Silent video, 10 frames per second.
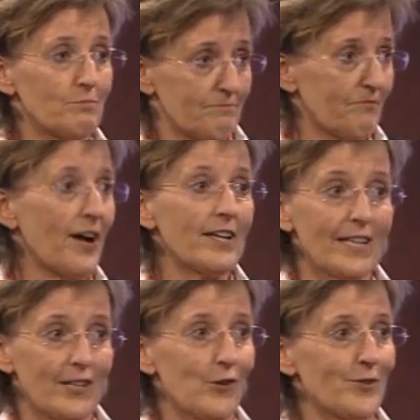
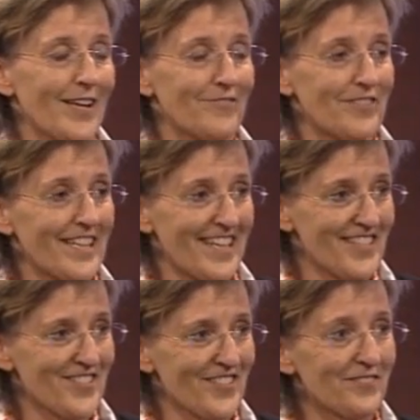finally go on that
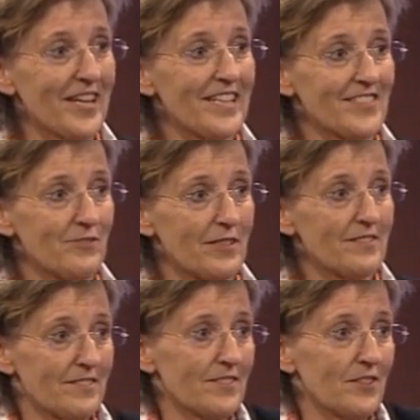vacation, right,
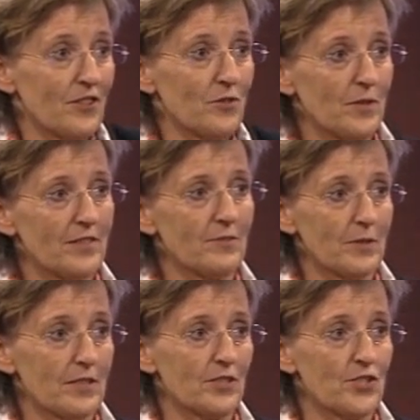
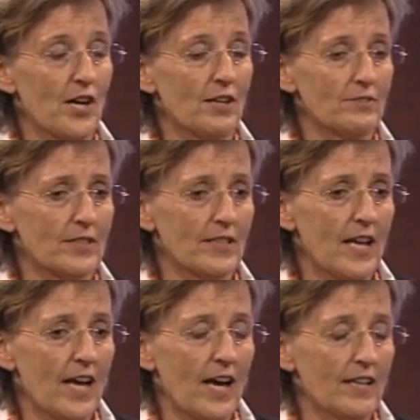with their child, and
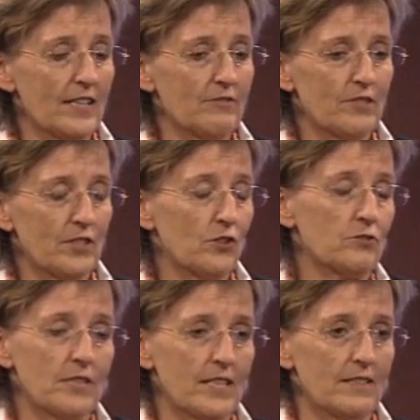even,
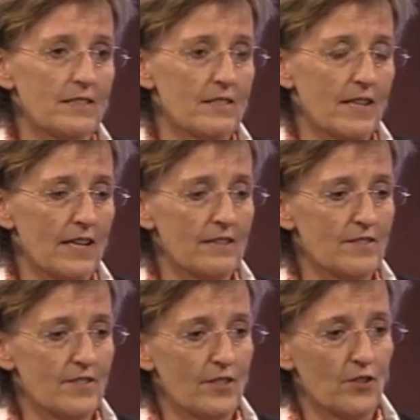in this
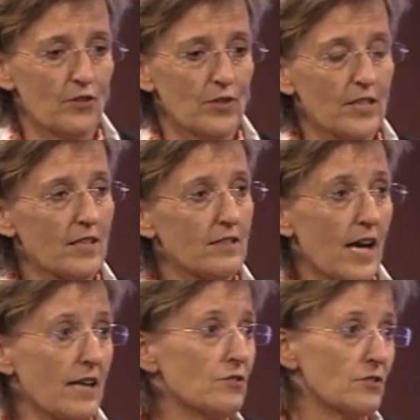case, an
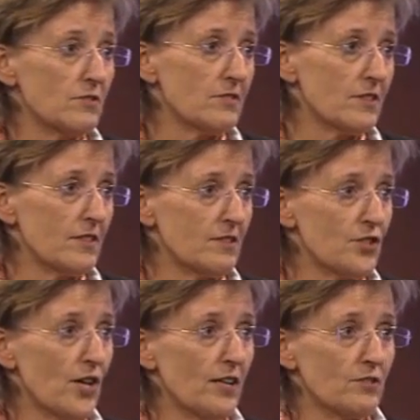adult
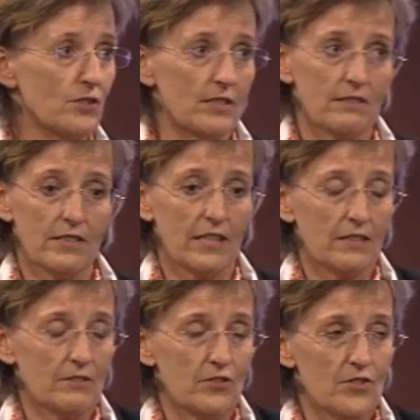child, and
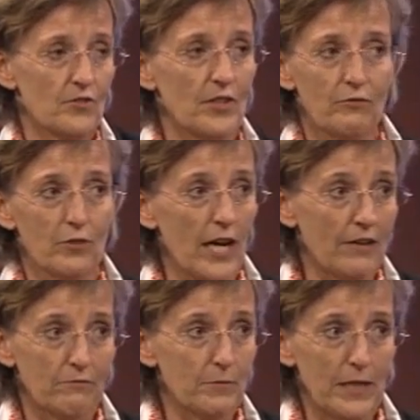they just
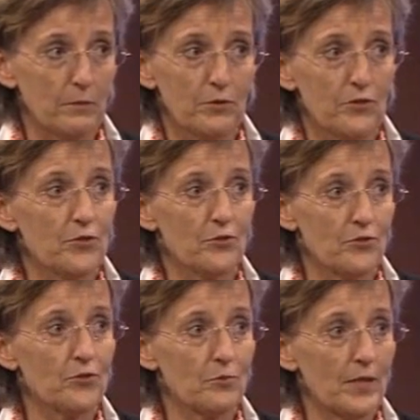haven't been able
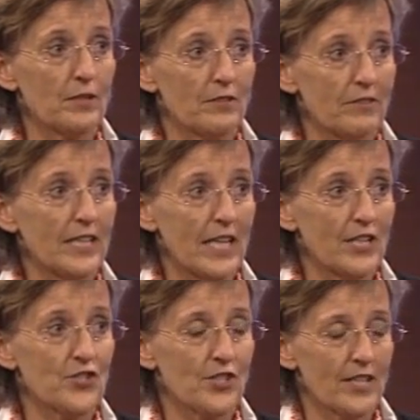to be on a
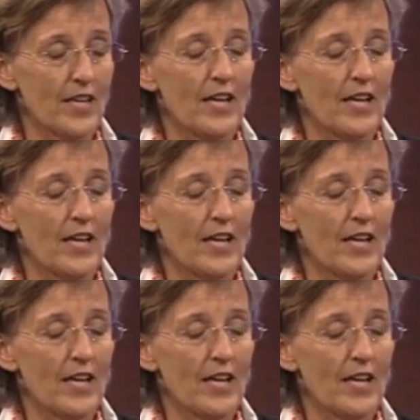vacation.